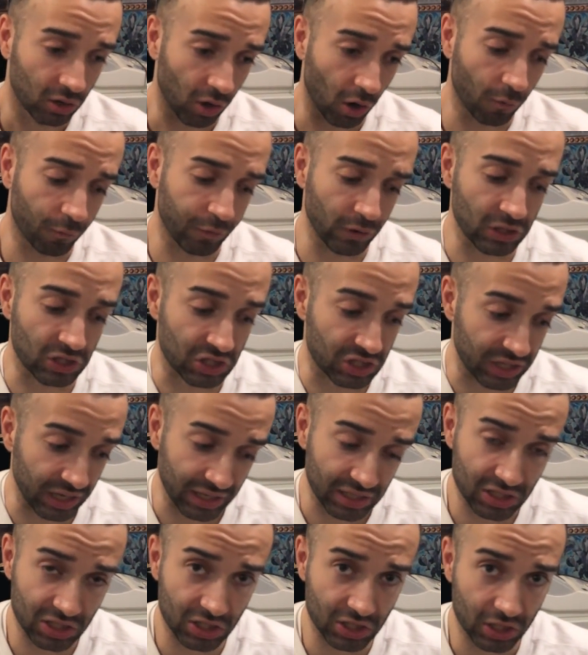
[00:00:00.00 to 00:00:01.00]
go for
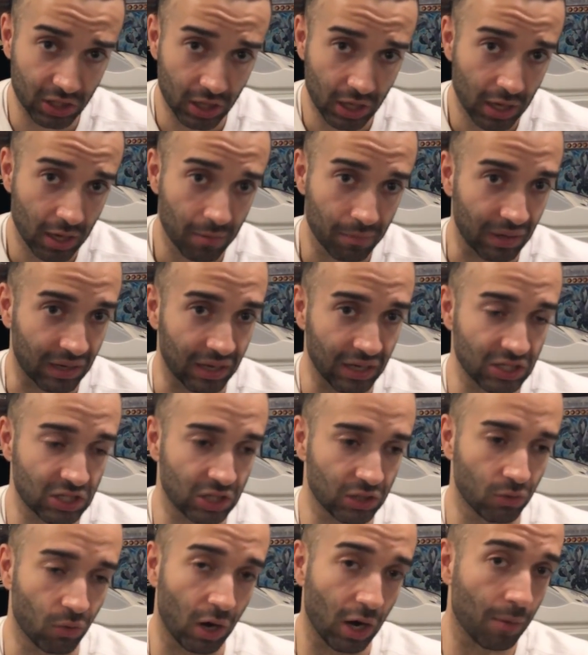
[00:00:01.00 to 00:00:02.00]
six
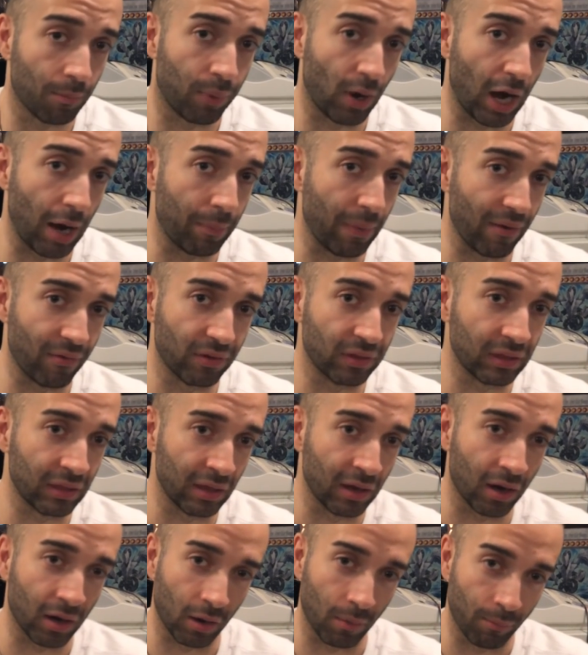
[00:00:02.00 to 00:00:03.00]
because you want to pop everything
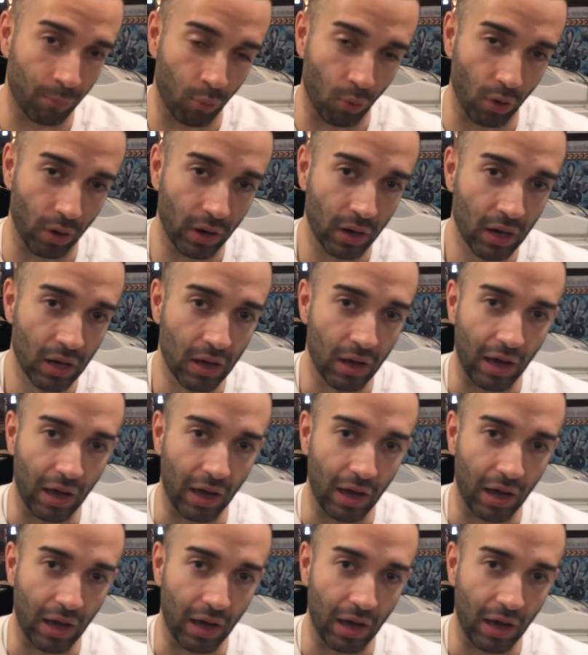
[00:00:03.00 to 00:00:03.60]
they got on board.